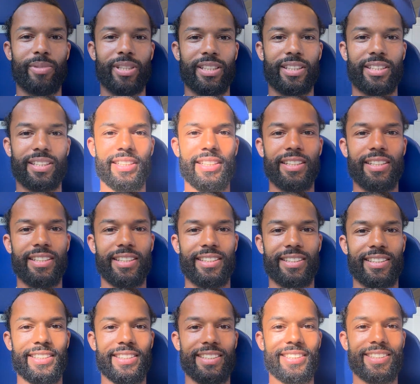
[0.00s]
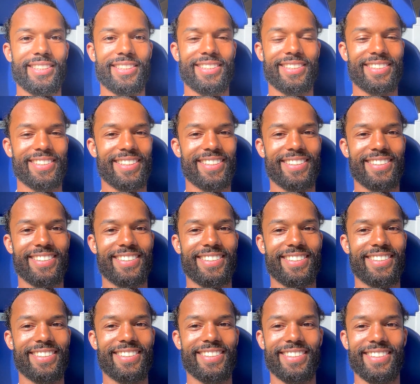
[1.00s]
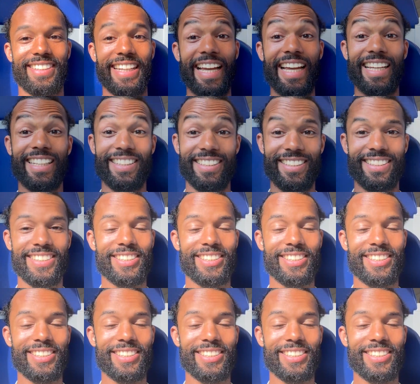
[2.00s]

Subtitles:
but this is and